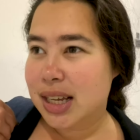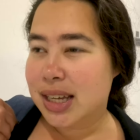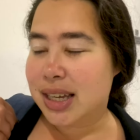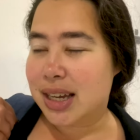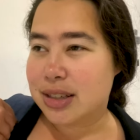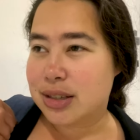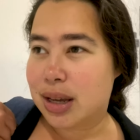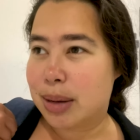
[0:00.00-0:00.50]

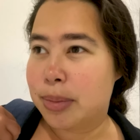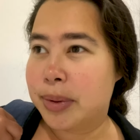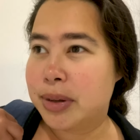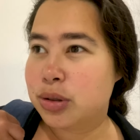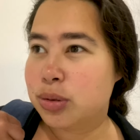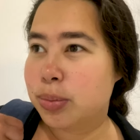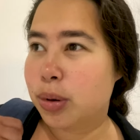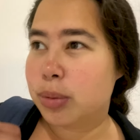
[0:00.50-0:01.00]
yes I'm about
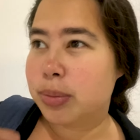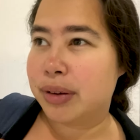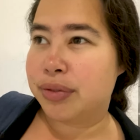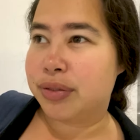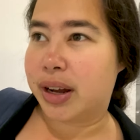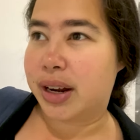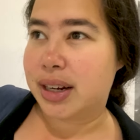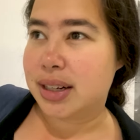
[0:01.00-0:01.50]
to board my
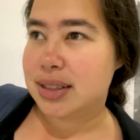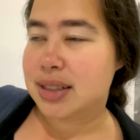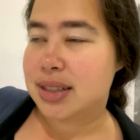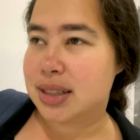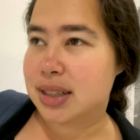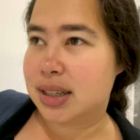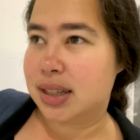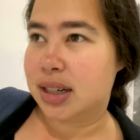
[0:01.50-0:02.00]
flight
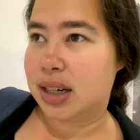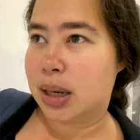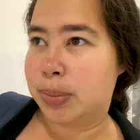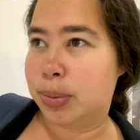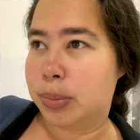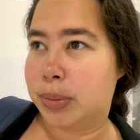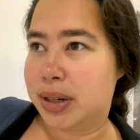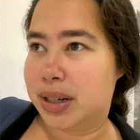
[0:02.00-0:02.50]
in a
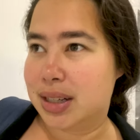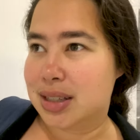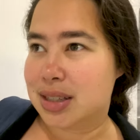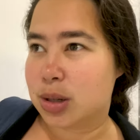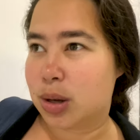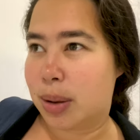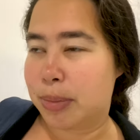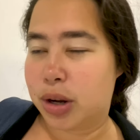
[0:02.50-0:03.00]
couple minutes
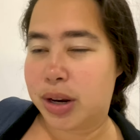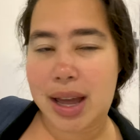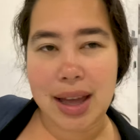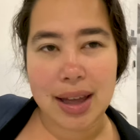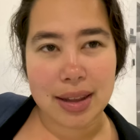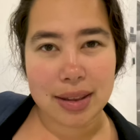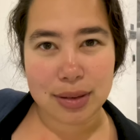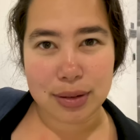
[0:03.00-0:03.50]
so I'm gonna
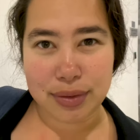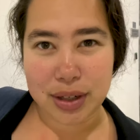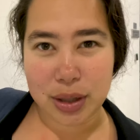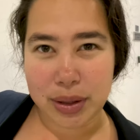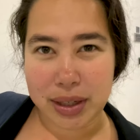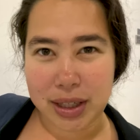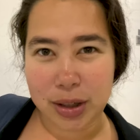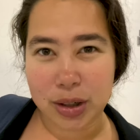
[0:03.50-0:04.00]
end the video
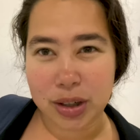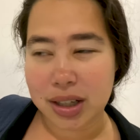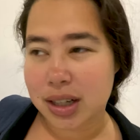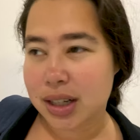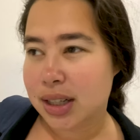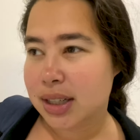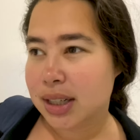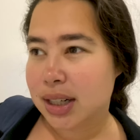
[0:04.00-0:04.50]
here
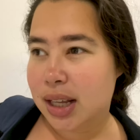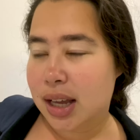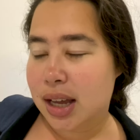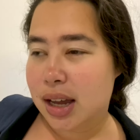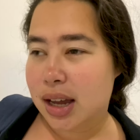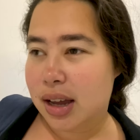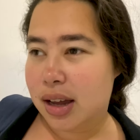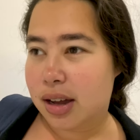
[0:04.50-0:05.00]

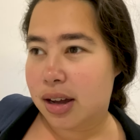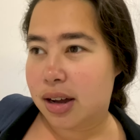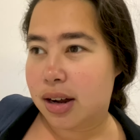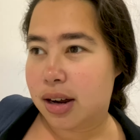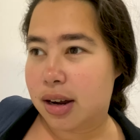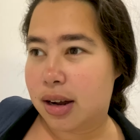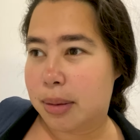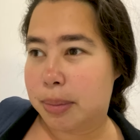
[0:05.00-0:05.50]

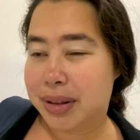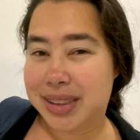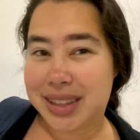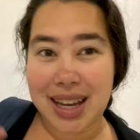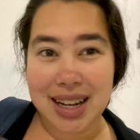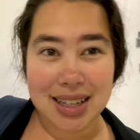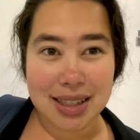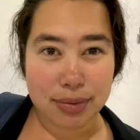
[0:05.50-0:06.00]
uh, but
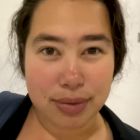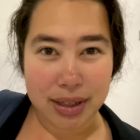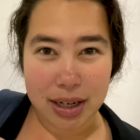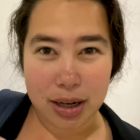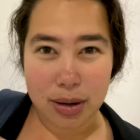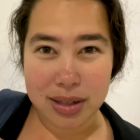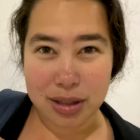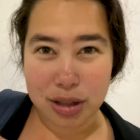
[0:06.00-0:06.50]
next
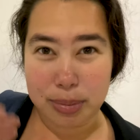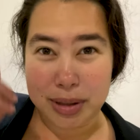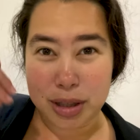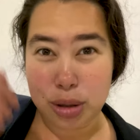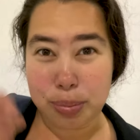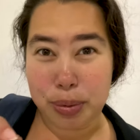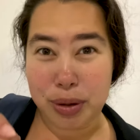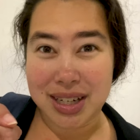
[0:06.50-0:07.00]
video is gonna be
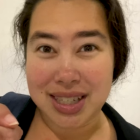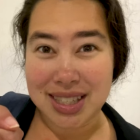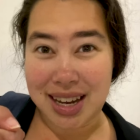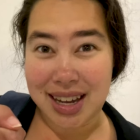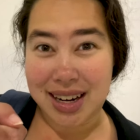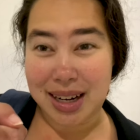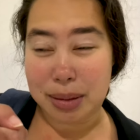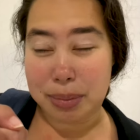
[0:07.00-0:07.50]
super
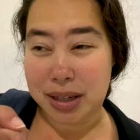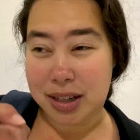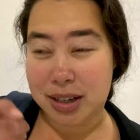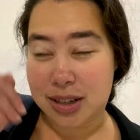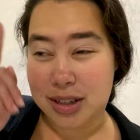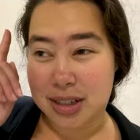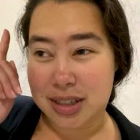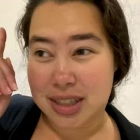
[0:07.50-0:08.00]
exciting
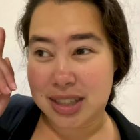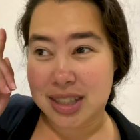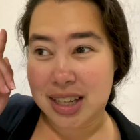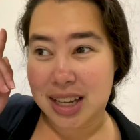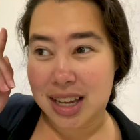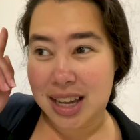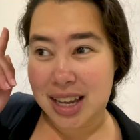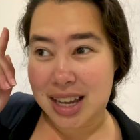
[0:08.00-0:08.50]
because
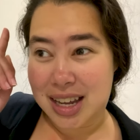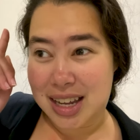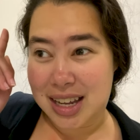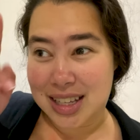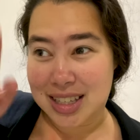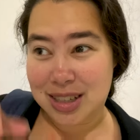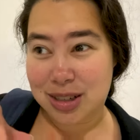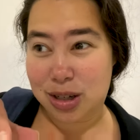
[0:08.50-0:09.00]

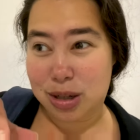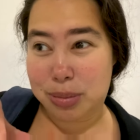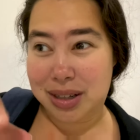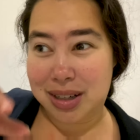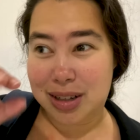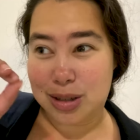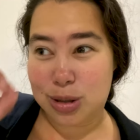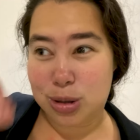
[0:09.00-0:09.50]
it's gonna be
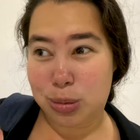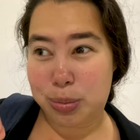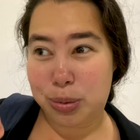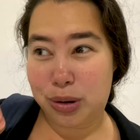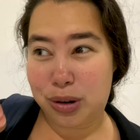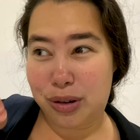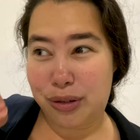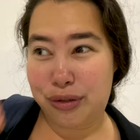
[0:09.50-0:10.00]
in a
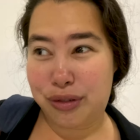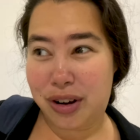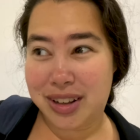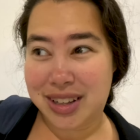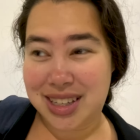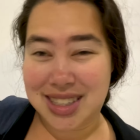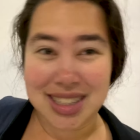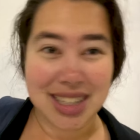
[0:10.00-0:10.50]
super fun
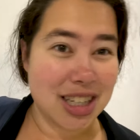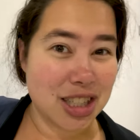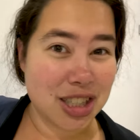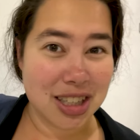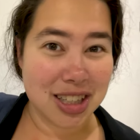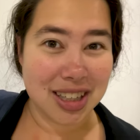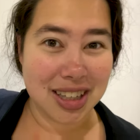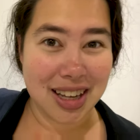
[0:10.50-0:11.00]

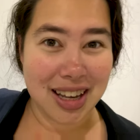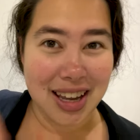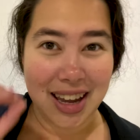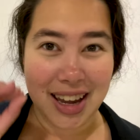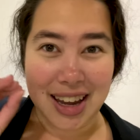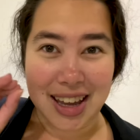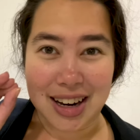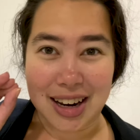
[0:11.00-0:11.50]
destination
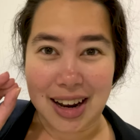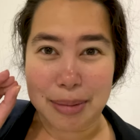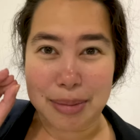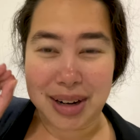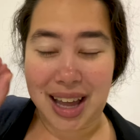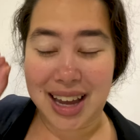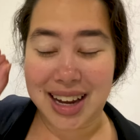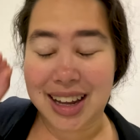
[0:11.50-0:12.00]
and I'm,
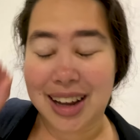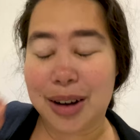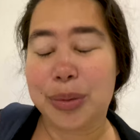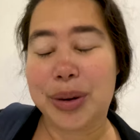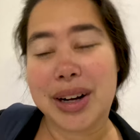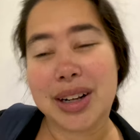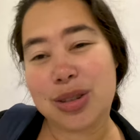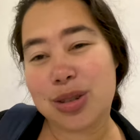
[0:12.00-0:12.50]
I can't
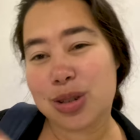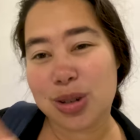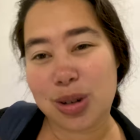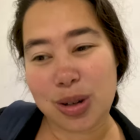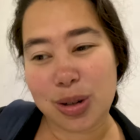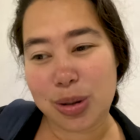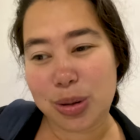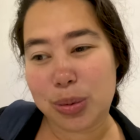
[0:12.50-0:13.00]
wait to show
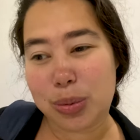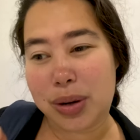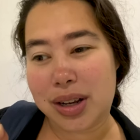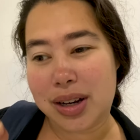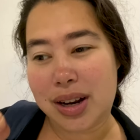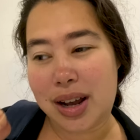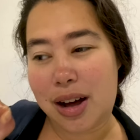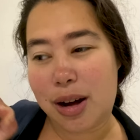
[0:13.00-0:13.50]
you what
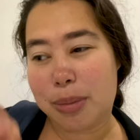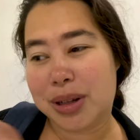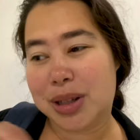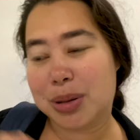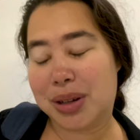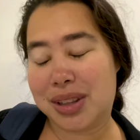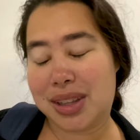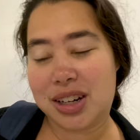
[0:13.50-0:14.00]
I'll be
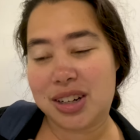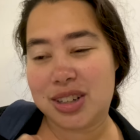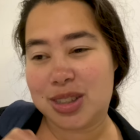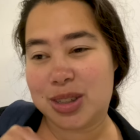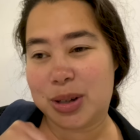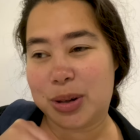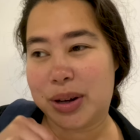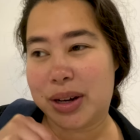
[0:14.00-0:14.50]
doing there
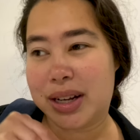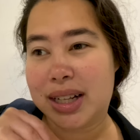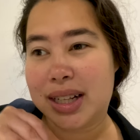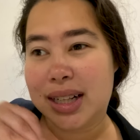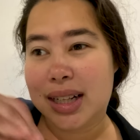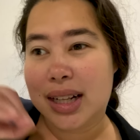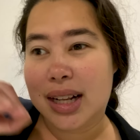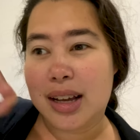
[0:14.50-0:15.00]
so uh,
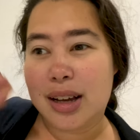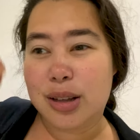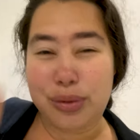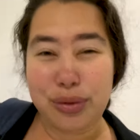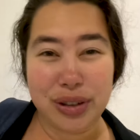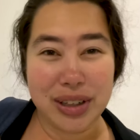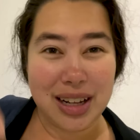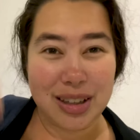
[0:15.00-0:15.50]
don't
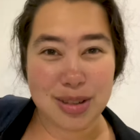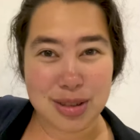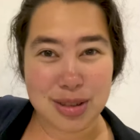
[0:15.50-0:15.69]
forget to